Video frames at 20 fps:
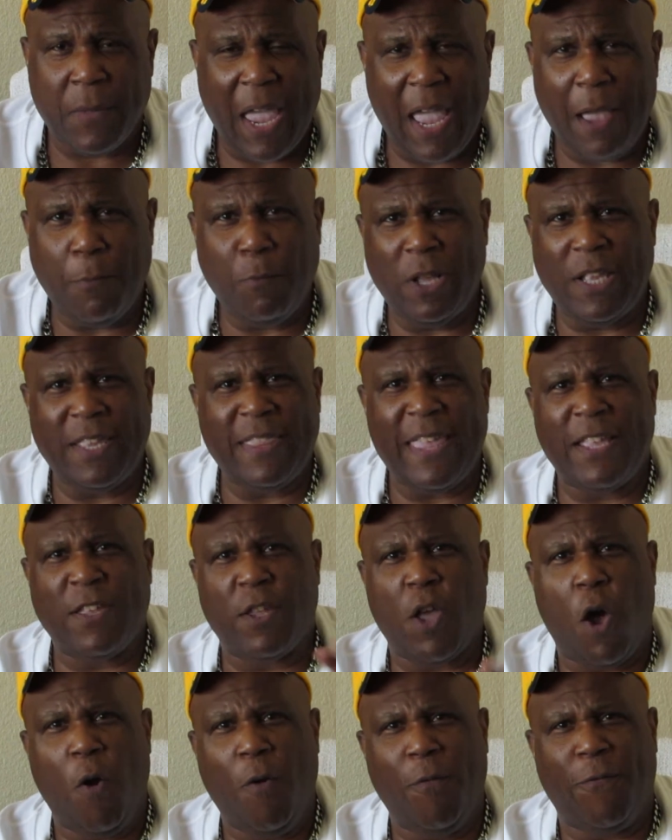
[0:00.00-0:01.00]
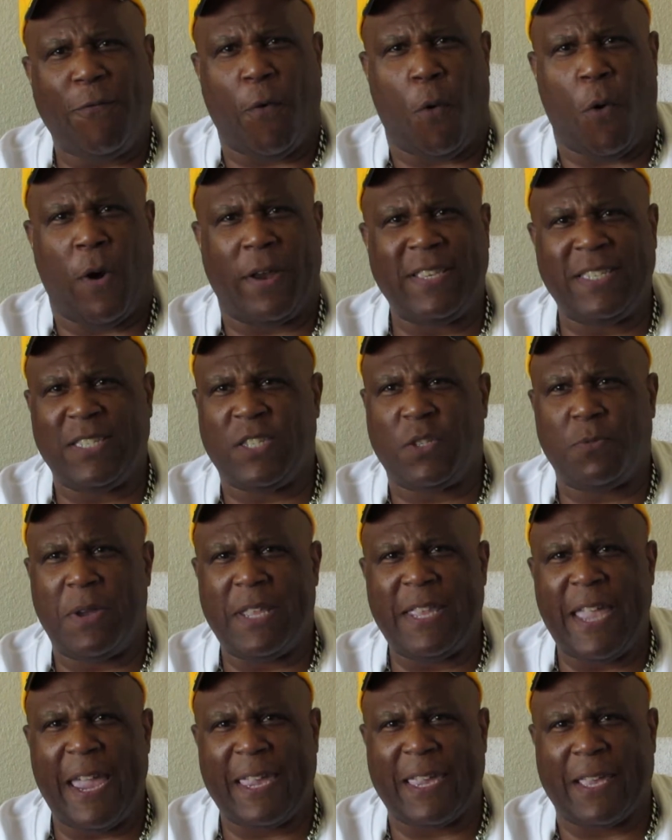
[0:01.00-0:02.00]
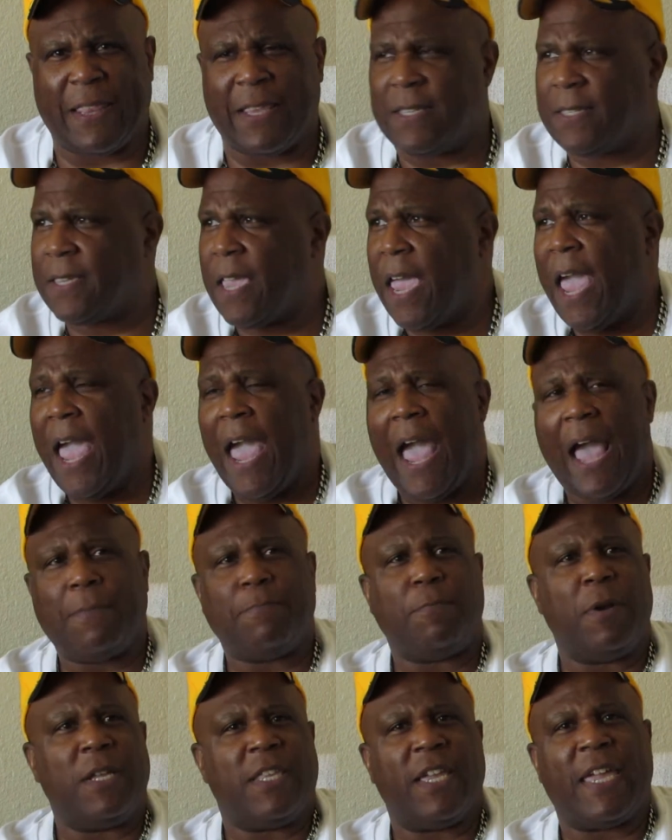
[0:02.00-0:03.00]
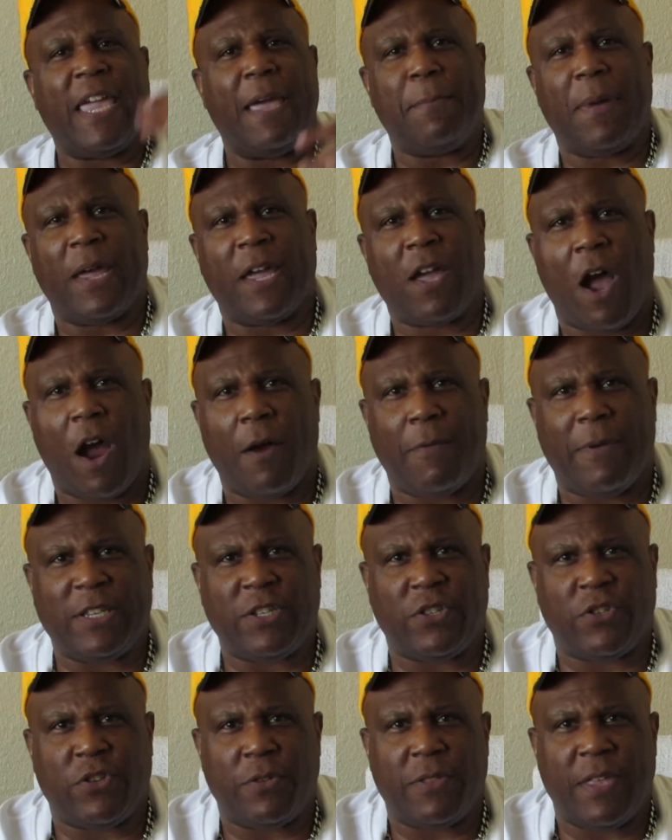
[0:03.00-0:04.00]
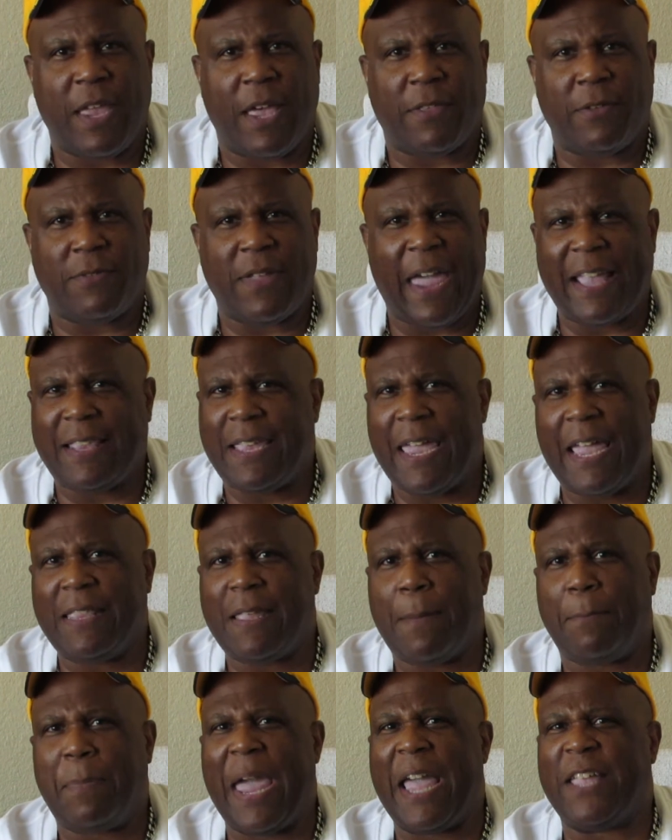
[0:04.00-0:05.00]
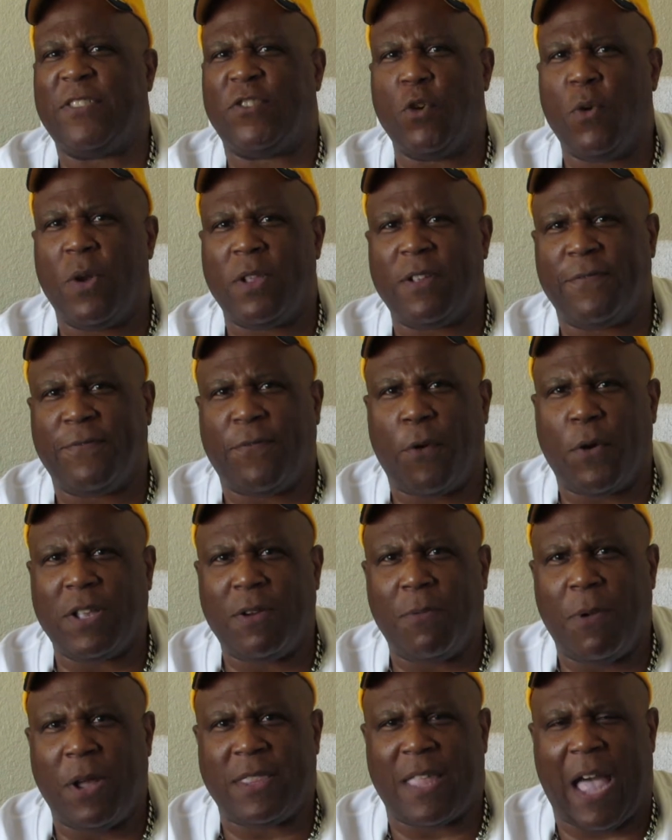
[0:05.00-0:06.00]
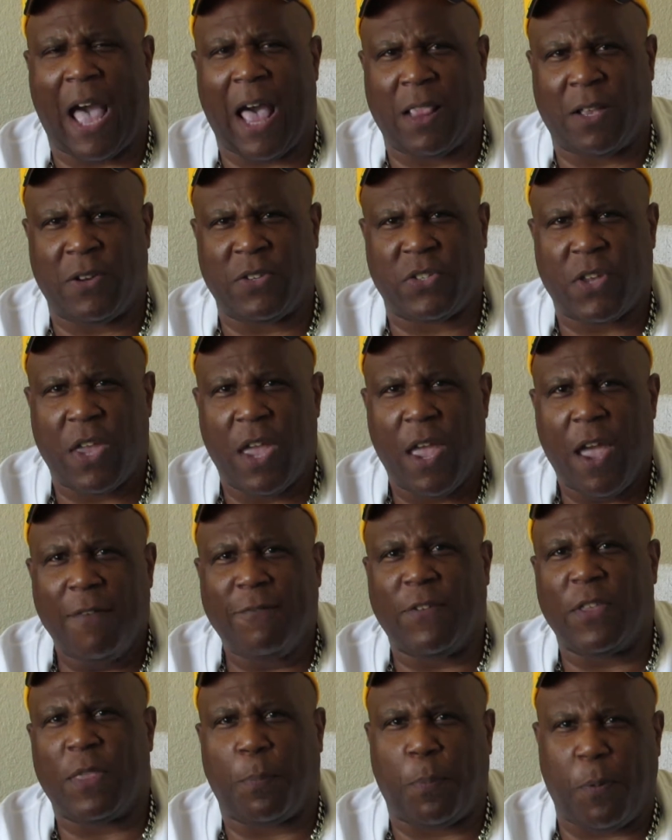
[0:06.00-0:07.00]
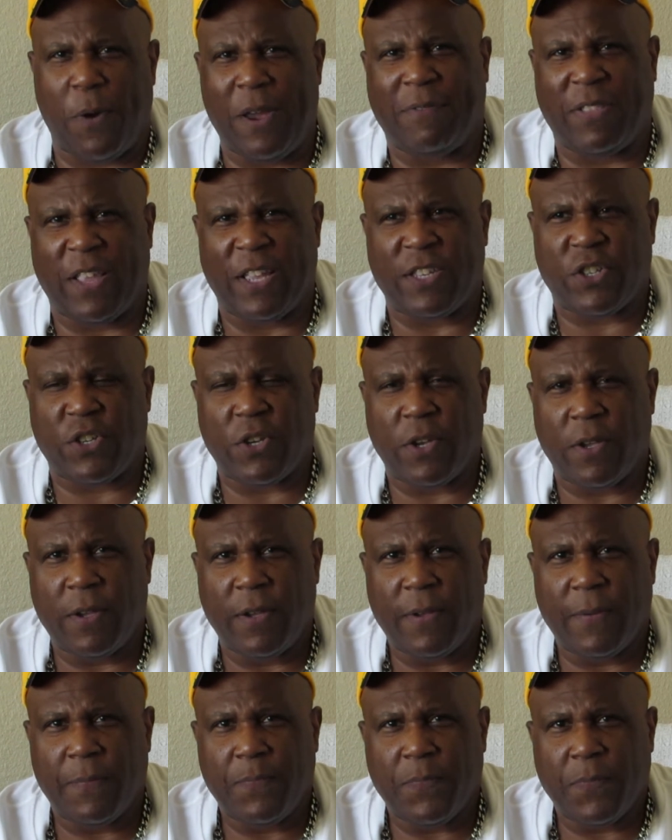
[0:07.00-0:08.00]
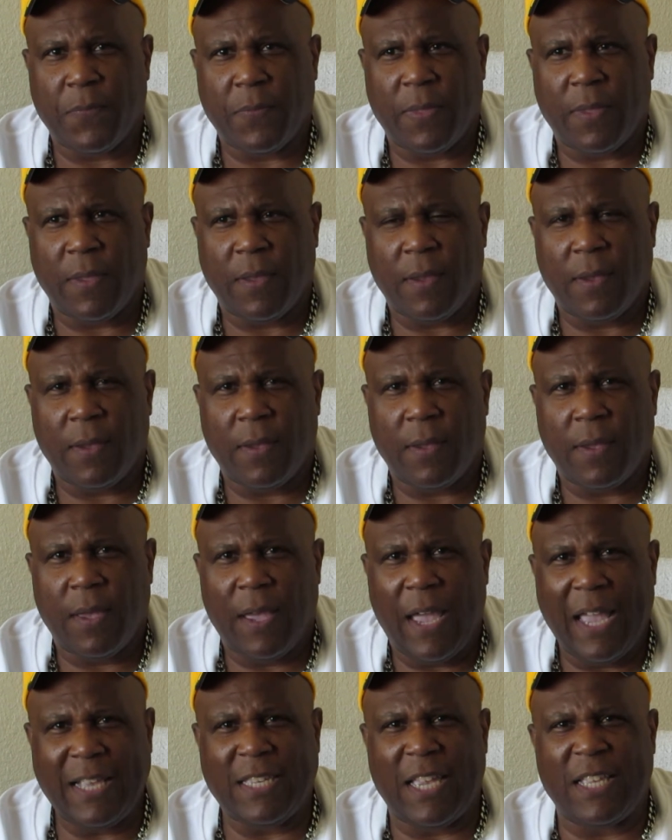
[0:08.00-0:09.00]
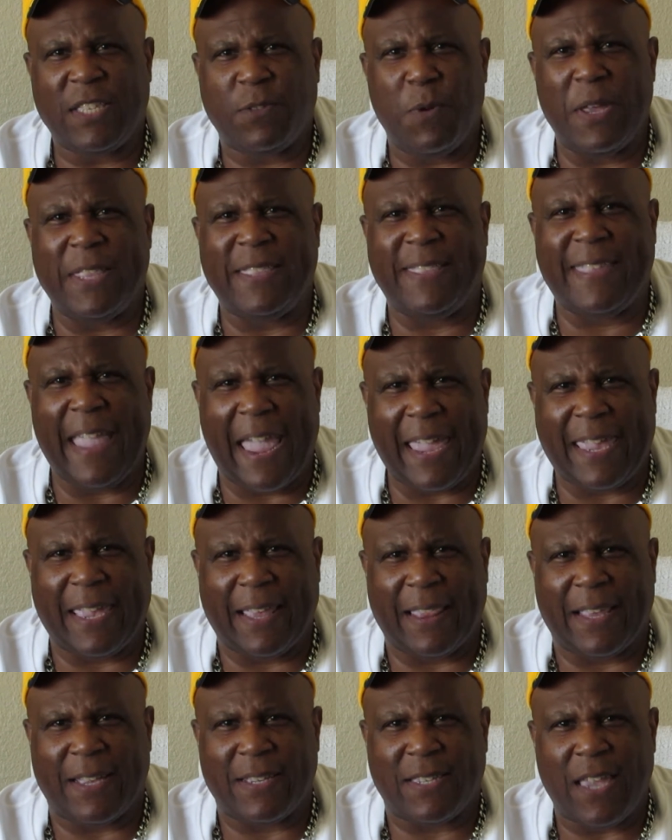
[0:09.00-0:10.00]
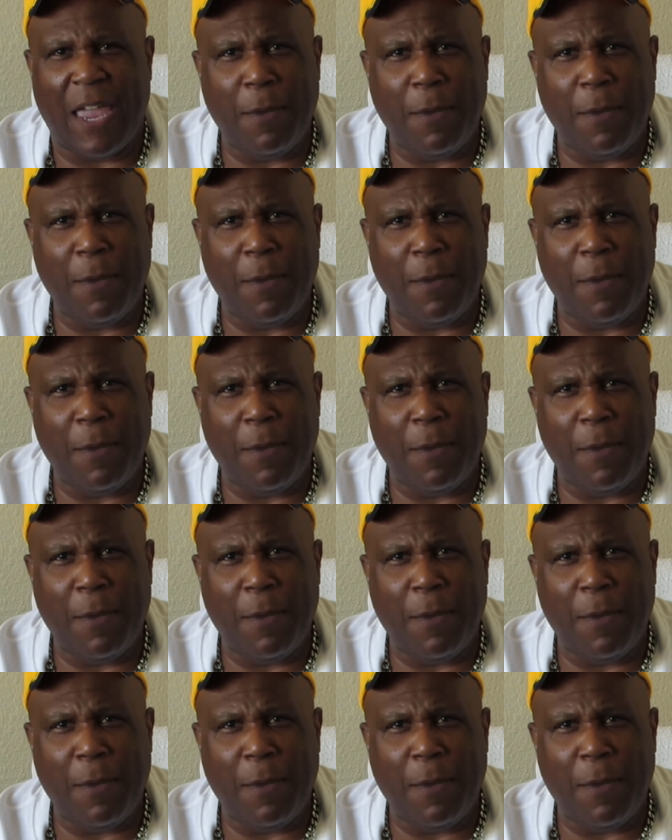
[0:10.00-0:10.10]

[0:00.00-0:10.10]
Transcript: And what do they go for? This is ridiculous. I went to get my car registered the other day. I had to end up paying $241 for the privilege. It's ridiculous.